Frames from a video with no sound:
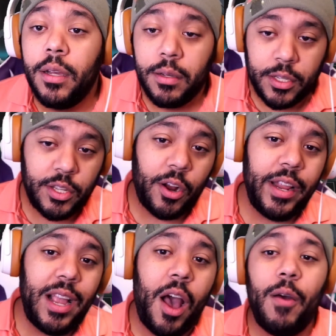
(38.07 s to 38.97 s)

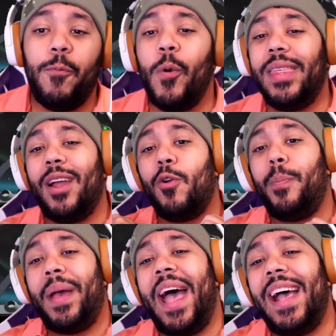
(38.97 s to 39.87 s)
Starting off with her
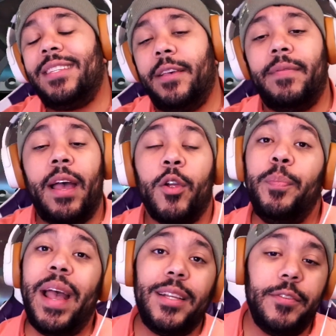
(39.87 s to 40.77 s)
passive. Now, her
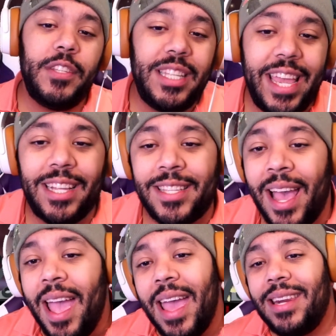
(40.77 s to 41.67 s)
passive states,
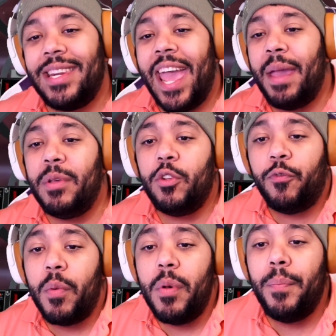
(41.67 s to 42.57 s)
damage
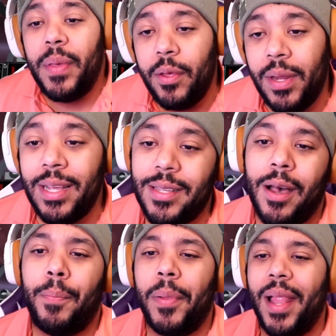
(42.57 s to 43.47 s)
from abilities
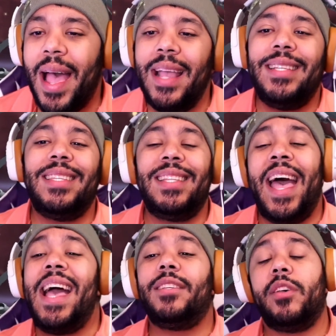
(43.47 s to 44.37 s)
apply
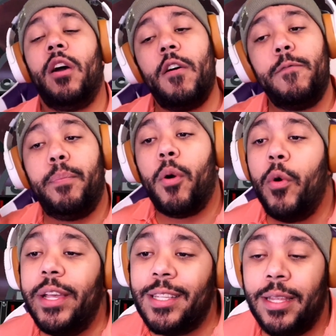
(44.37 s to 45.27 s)
stacks of
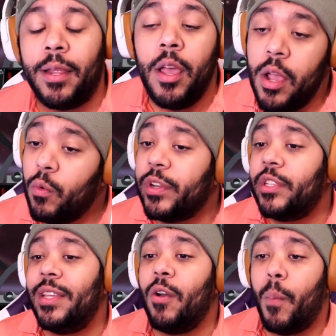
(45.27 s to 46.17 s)
poison, which
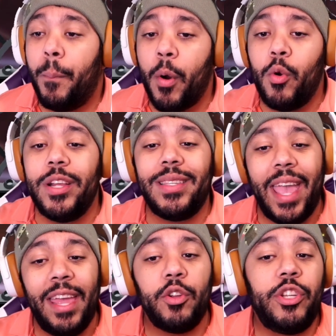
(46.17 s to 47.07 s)
deal bonus
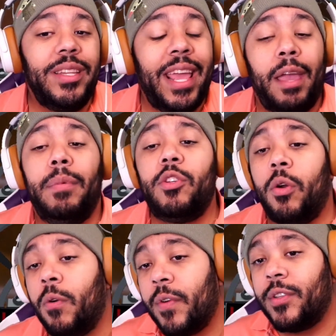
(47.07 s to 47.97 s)
energy damage
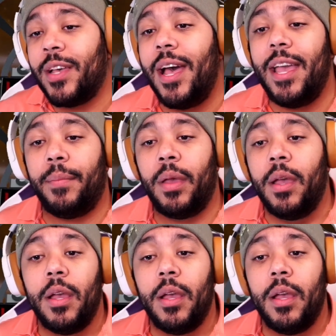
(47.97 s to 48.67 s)
over time.